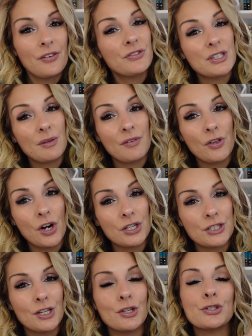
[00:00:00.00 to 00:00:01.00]
of the
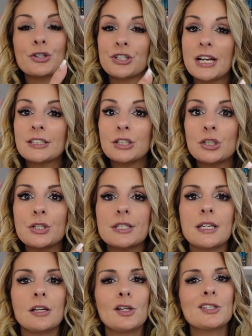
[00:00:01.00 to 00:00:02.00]
hard skills or technical
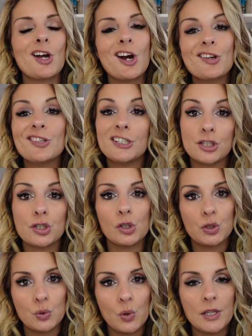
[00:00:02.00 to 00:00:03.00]
skills are the
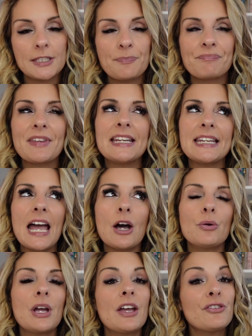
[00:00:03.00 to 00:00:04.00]
digital tools.
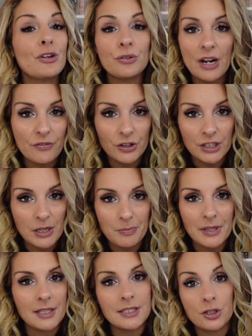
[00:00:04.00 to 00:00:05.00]
Now, if you're never going to
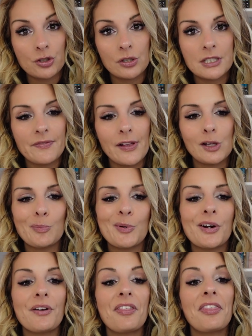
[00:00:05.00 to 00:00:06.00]
be a digital
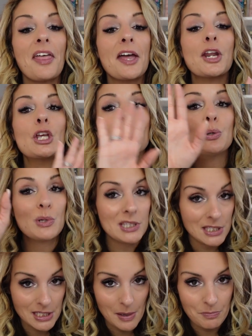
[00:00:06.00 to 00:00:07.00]
developer, then you
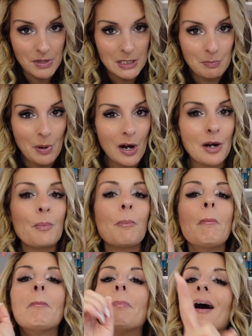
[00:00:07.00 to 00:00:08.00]
can skip this part,
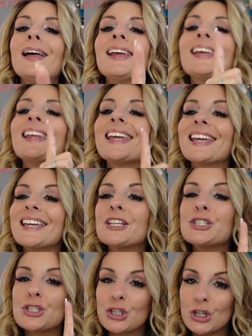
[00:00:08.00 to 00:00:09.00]
but it
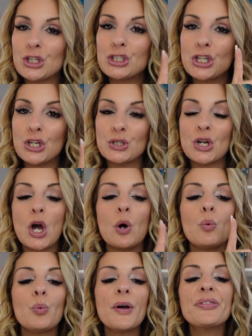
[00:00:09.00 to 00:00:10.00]
is good to
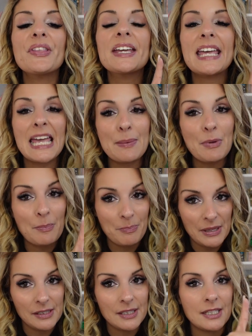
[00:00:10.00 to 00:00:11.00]
know what the
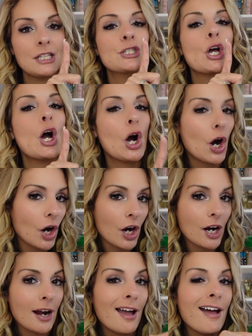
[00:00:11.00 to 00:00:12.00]
capabilities are